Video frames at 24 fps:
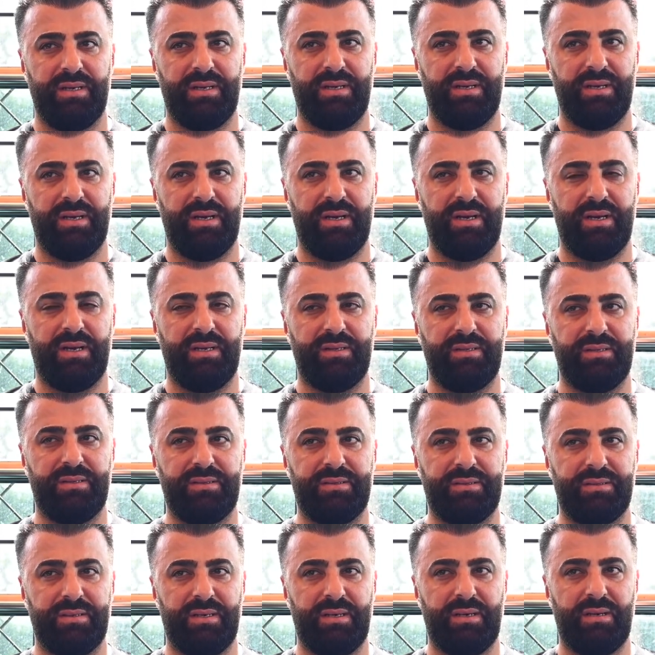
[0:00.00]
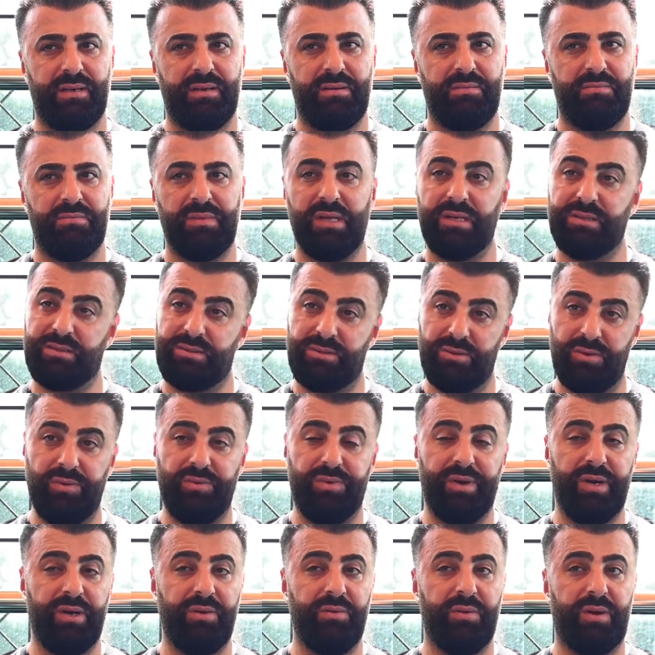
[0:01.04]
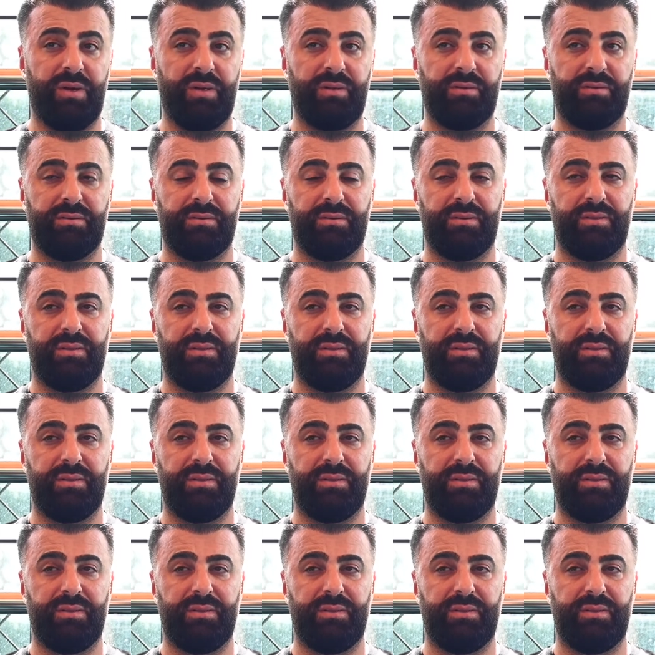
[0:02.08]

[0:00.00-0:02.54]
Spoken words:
and that's doing really well.